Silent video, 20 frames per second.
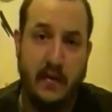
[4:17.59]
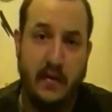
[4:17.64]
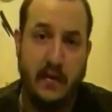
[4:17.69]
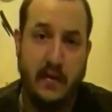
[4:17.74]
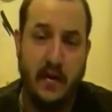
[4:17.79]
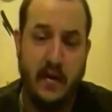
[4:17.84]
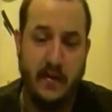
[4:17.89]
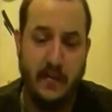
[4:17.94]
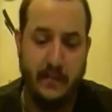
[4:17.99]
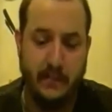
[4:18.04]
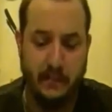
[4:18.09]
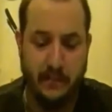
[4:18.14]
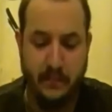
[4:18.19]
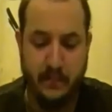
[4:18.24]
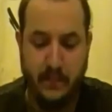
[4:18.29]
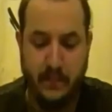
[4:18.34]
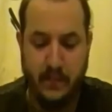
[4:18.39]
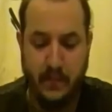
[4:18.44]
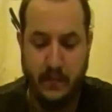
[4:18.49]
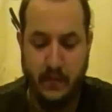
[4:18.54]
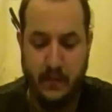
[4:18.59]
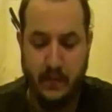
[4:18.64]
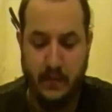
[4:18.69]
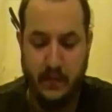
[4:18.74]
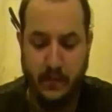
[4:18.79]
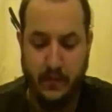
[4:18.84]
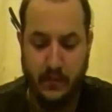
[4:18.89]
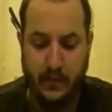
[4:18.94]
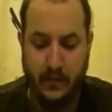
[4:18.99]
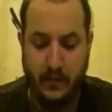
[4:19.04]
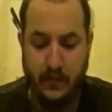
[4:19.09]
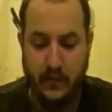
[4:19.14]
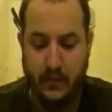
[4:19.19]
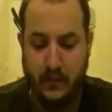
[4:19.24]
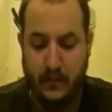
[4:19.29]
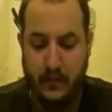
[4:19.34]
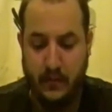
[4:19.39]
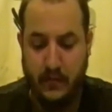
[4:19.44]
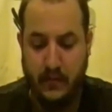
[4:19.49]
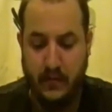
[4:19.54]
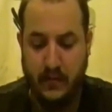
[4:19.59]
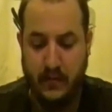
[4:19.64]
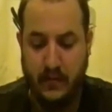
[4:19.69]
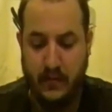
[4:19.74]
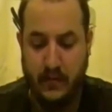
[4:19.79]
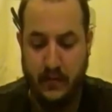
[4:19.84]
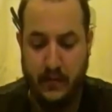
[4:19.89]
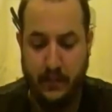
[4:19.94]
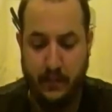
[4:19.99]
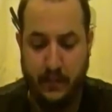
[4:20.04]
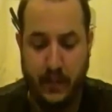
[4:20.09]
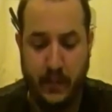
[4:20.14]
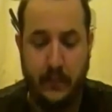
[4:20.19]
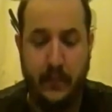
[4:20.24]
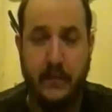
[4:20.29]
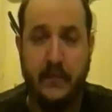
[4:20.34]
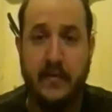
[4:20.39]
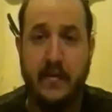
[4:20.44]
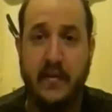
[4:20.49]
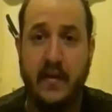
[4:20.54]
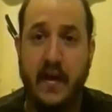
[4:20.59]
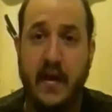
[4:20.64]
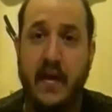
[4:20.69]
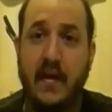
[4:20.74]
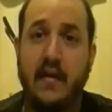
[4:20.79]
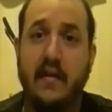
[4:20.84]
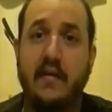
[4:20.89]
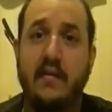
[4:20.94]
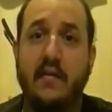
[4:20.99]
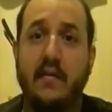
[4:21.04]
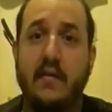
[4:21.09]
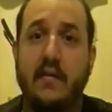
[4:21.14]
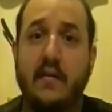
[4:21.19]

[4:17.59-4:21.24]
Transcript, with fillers: the, the, the, the people today